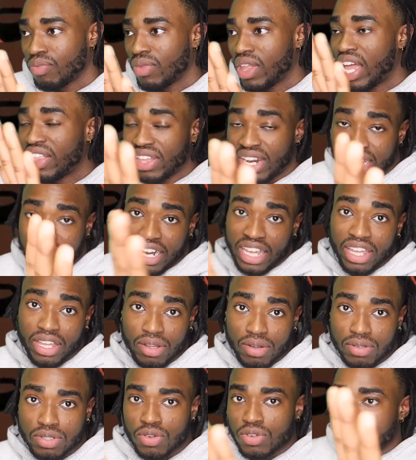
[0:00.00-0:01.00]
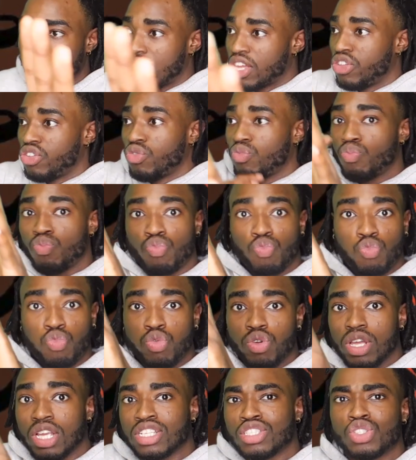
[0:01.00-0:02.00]
And then I gotta heal. So it's like,
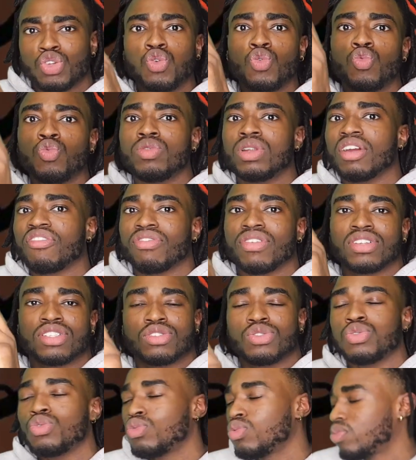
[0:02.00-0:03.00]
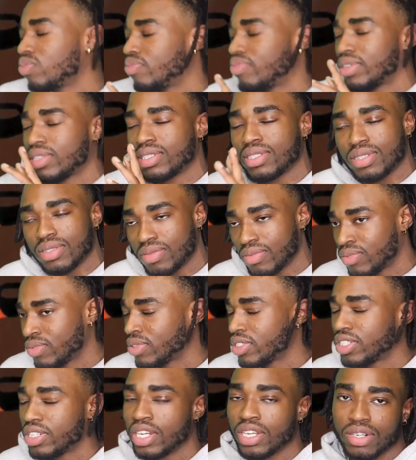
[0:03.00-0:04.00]
it's too different. Just
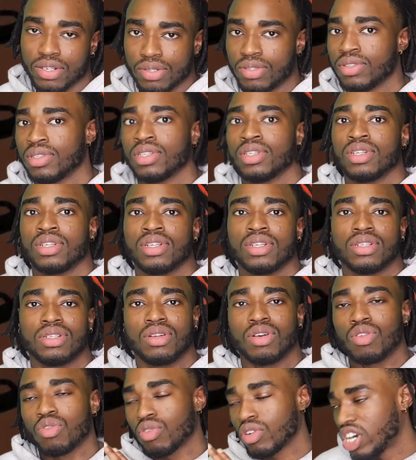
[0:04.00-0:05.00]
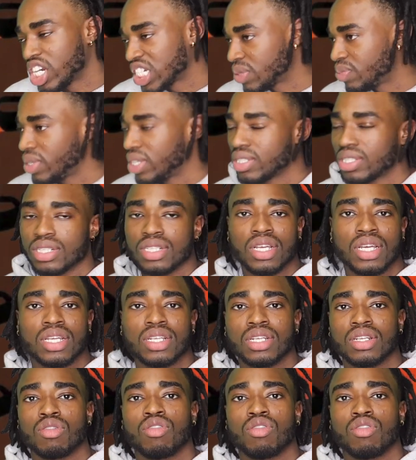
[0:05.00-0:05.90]
chill. Don't rush me into nothing.